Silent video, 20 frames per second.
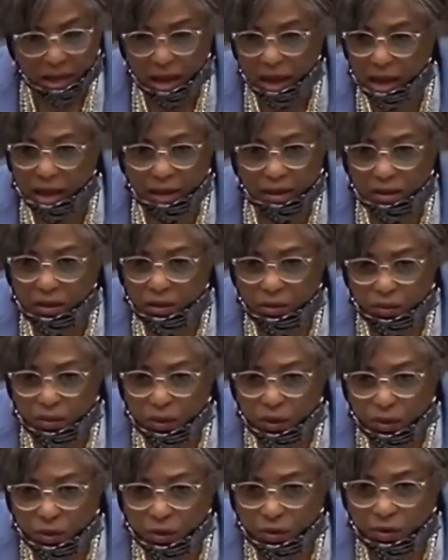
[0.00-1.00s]
I
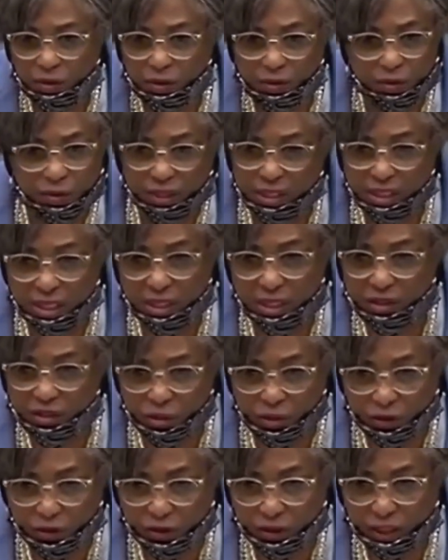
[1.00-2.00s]
don't resent
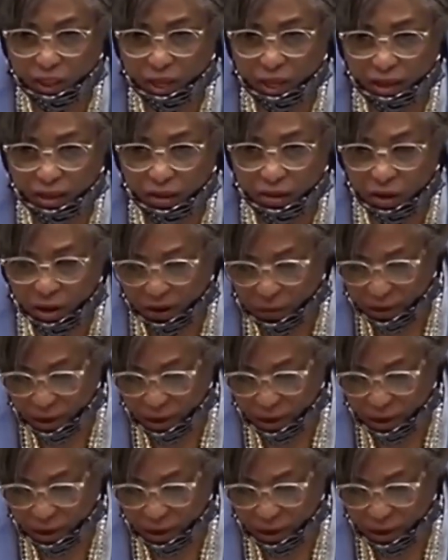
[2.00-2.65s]
you for that. You have